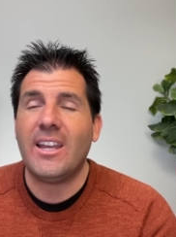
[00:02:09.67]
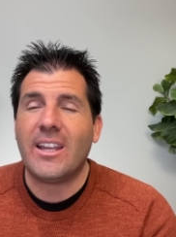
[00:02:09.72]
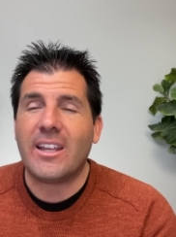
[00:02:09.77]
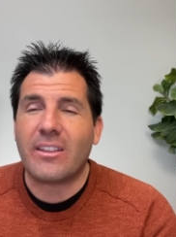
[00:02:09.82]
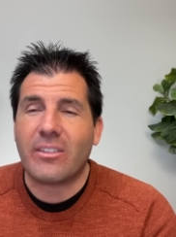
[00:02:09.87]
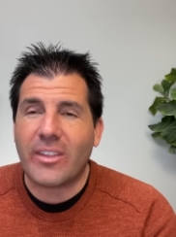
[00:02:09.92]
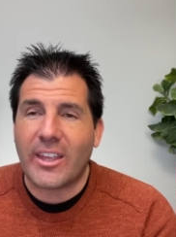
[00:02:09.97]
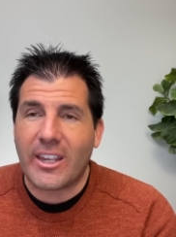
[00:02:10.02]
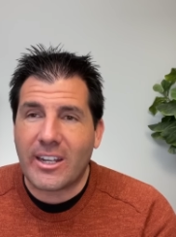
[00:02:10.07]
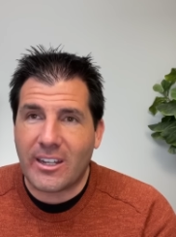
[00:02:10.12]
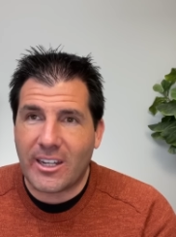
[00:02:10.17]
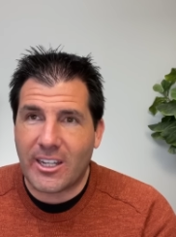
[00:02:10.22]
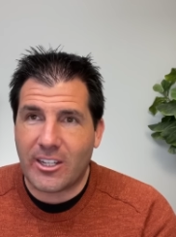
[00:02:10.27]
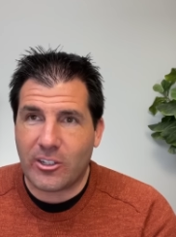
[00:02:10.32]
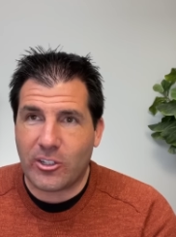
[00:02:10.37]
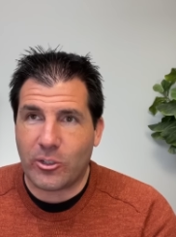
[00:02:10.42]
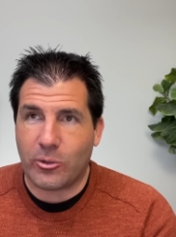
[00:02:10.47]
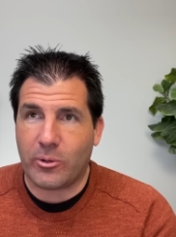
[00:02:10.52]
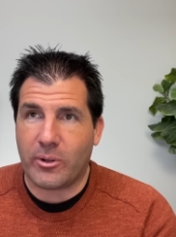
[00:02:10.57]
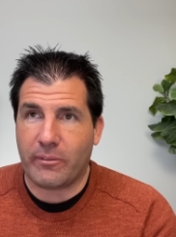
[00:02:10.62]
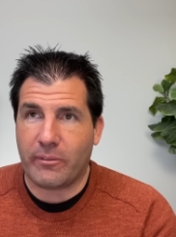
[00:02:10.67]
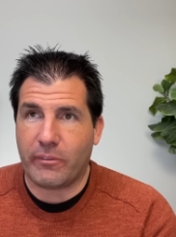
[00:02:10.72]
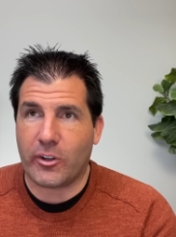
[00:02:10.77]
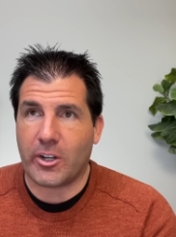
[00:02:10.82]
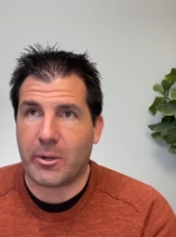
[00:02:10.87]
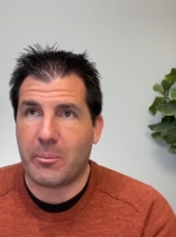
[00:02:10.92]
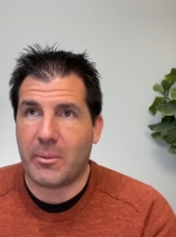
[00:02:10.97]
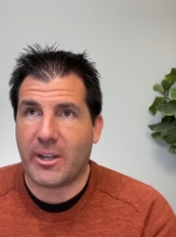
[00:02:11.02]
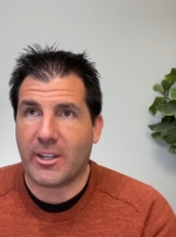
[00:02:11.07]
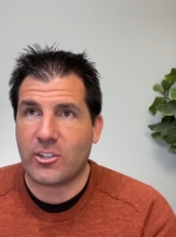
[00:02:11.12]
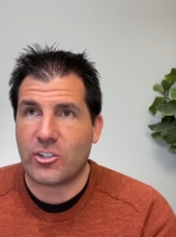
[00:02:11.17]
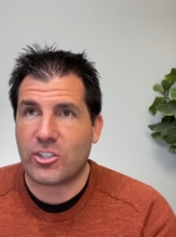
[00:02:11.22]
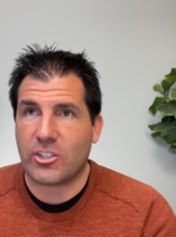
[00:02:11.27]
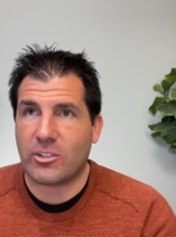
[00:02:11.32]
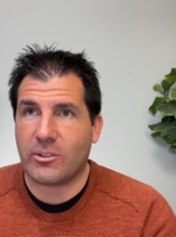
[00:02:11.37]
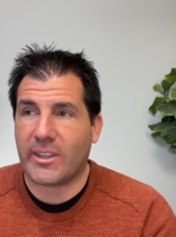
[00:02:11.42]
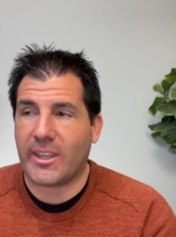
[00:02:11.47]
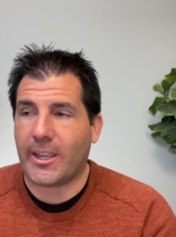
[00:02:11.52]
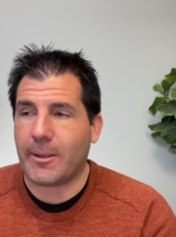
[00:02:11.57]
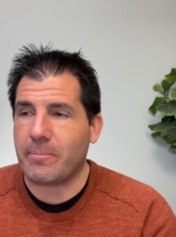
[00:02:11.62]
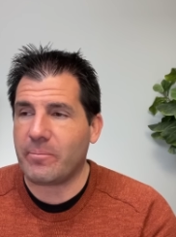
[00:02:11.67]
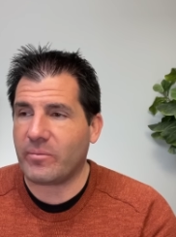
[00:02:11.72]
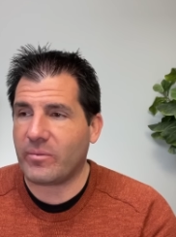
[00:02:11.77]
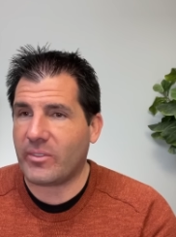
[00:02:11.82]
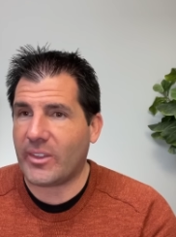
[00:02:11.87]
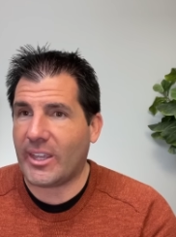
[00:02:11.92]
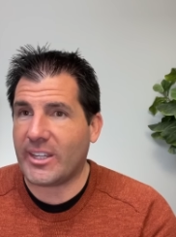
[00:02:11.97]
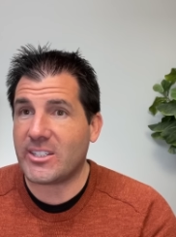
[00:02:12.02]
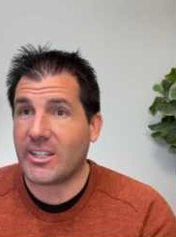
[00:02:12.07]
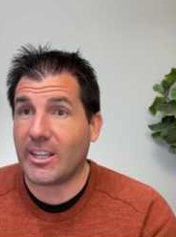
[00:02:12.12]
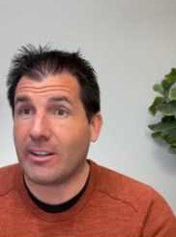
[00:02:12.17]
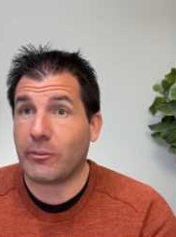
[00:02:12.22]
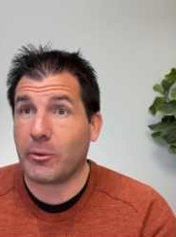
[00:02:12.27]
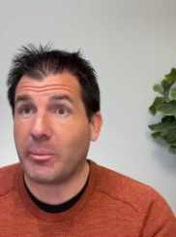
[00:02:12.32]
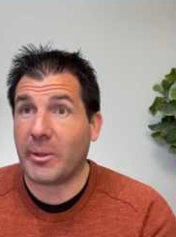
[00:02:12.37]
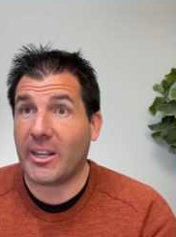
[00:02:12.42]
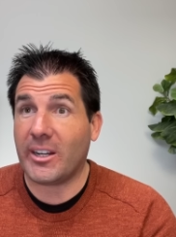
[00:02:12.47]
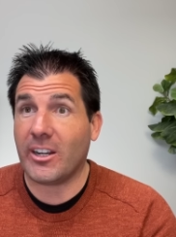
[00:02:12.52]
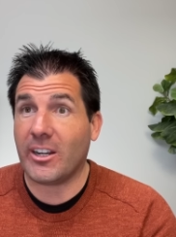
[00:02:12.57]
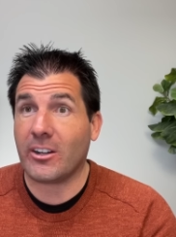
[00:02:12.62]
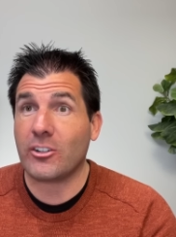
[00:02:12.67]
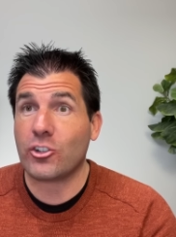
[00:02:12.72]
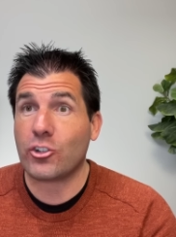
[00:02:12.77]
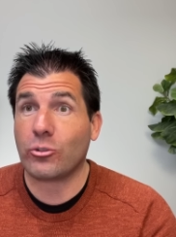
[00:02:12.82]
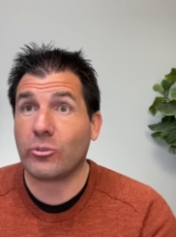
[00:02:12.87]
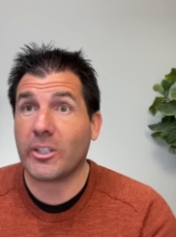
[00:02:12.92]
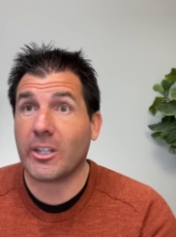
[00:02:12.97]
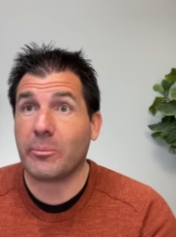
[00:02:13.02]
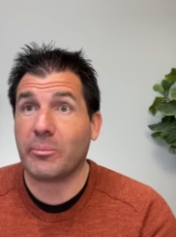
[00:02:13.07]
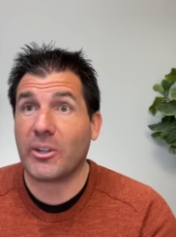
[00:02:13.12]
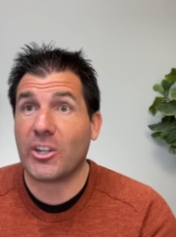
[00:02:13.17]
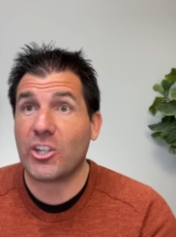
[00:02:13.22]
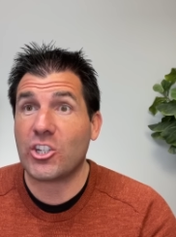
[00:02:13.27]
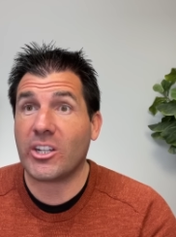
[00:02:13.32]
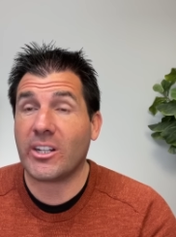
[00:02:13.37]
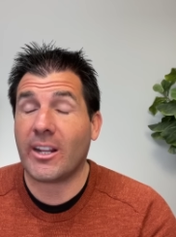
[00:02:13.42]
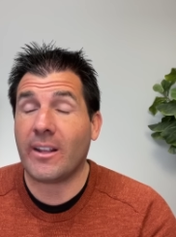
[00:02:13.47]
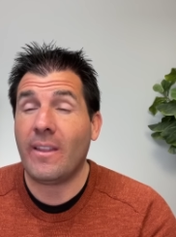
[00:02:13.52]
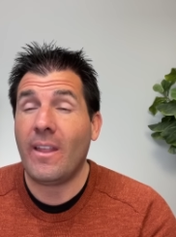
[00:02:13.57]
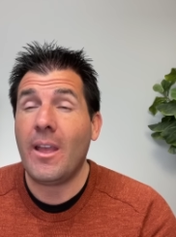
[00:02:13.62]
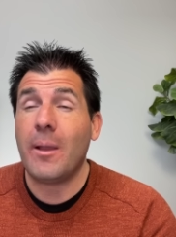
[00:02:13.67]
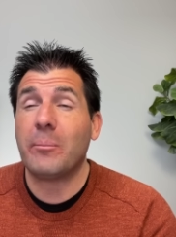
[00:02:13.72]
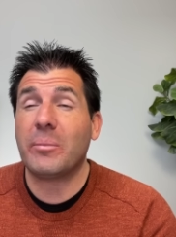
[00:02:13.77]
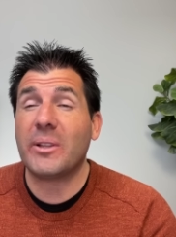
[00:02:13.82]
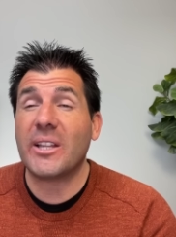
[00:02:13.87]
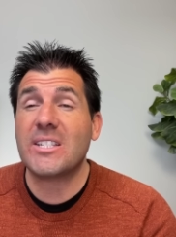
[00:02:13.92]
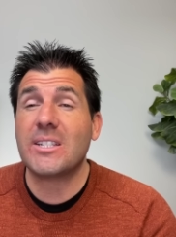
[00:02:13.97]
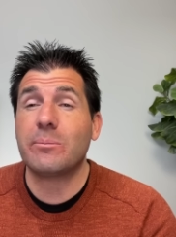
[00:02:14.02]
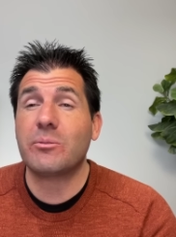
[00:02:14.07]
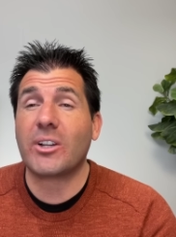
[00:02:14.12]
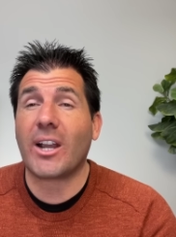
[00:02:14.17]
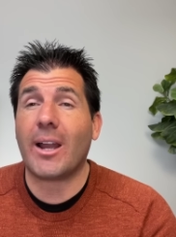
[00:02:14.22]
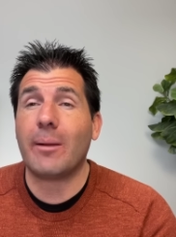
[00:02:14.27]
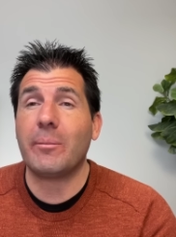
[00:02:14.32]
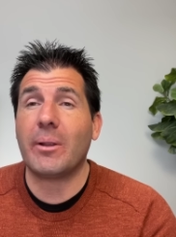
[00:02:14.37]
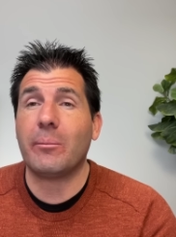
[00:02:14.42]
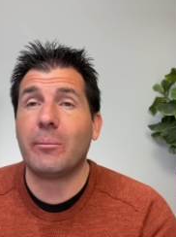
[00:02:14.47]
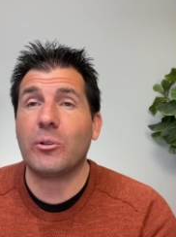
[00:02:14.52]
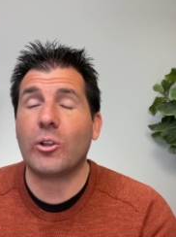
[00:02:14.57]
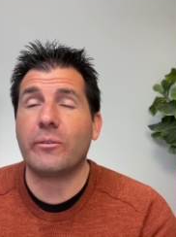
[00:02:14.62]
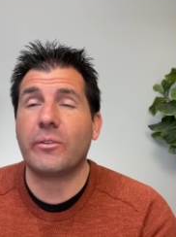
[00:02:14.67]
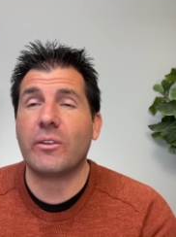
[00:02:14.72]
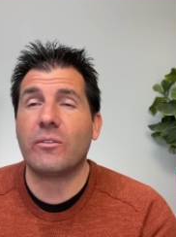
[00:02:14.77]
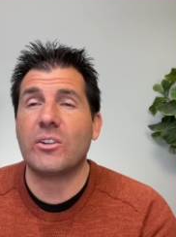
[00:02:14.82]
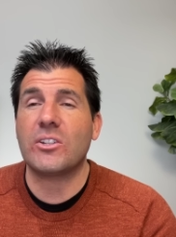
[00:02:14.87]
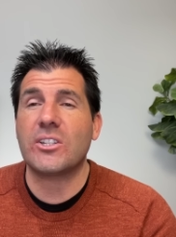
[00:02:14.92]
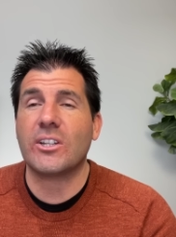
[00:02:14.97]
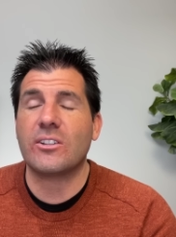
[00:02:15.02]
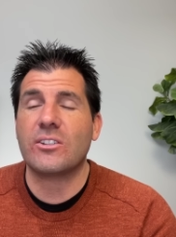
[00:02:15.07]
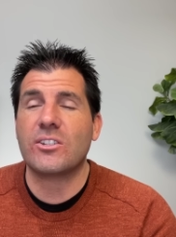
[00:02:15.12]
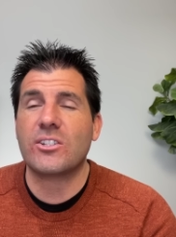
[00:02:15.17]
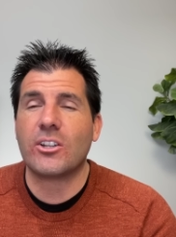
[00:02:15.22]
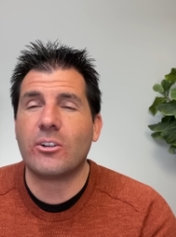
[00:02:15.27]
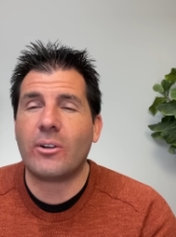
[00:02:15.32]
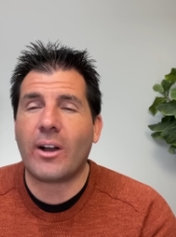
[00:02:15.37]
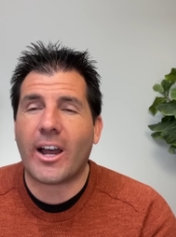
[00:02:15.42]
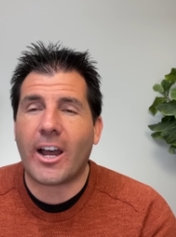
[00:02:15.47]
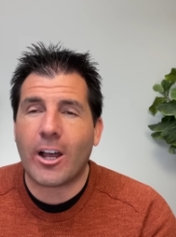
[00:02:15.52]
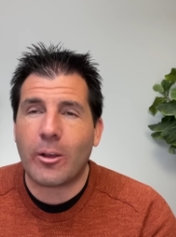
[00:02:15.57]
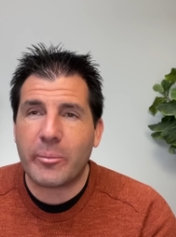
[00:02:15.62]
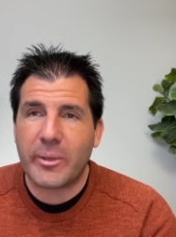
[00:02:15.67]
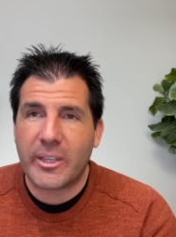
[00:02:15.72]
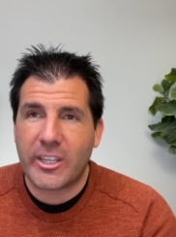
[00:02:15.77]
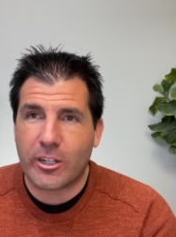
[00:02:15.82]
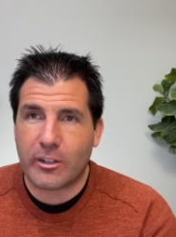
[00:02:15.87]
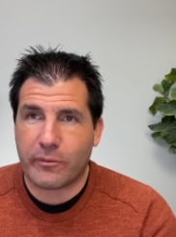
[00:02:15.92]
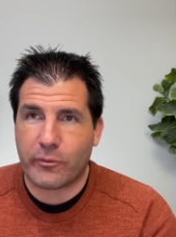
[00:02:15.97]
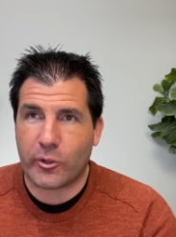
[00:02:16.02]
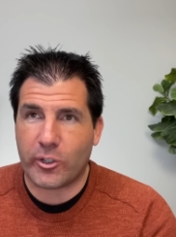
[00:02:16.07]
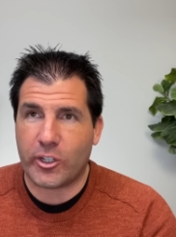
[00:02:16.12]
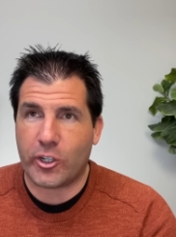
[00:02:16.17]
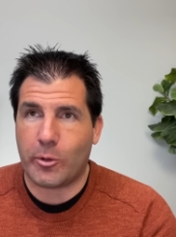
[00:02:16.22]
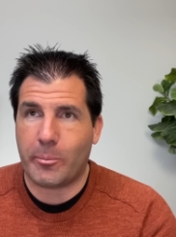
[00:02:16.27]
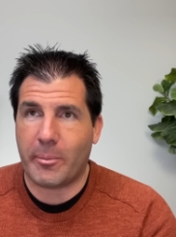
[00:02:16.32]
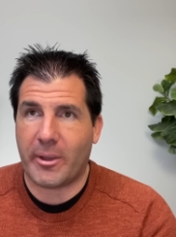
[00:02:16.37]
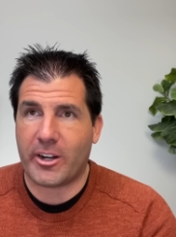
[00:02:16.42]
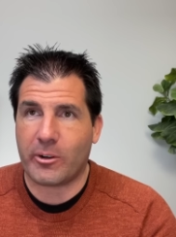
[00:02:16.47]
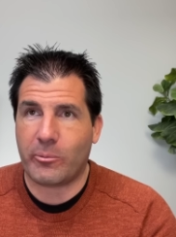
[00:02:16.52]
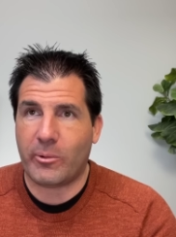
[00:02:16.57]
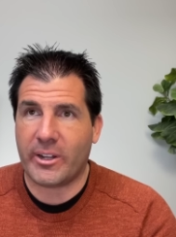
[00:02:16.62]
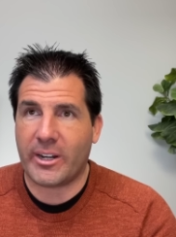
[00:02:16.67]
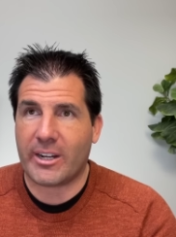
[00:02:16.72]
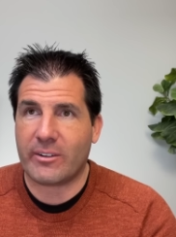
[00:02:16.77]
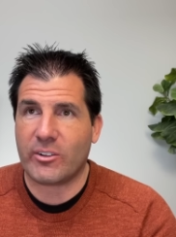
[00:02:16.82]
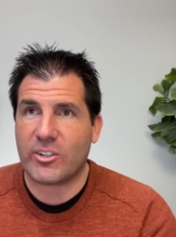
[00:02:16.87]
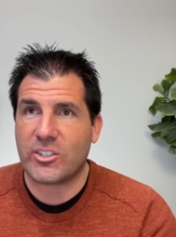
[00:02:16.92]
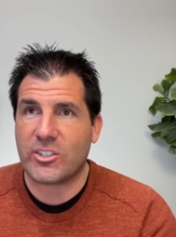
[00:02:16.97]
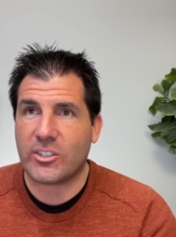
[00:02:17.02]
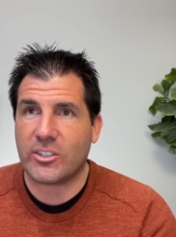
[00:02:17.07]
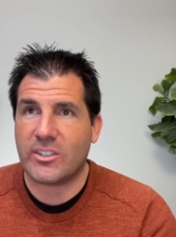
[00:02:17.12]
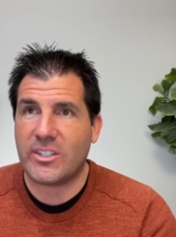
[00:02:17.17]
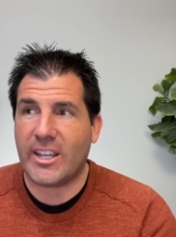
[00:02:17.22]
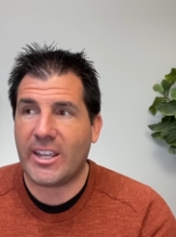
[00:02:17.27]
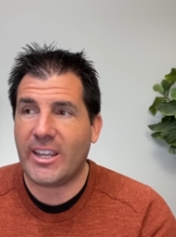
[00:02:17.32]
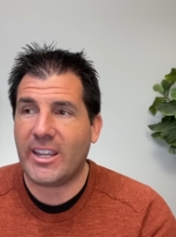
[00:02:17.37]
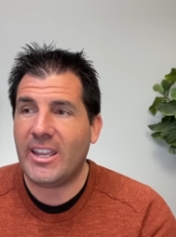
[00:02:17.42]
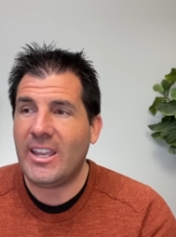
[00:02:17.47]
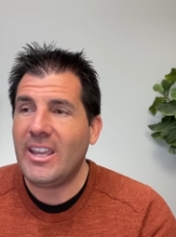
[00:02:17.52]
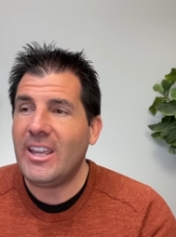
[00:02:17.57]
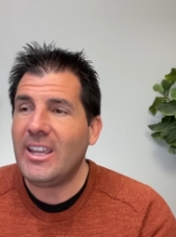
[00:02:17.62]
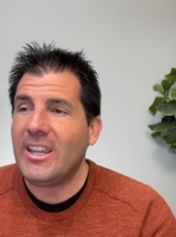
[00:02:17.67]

They need you very much. So, again, thanks again for being here. Truly appreciate it. Please subscribe down below if you haven't done so. I'll be here for you no matter what every single day.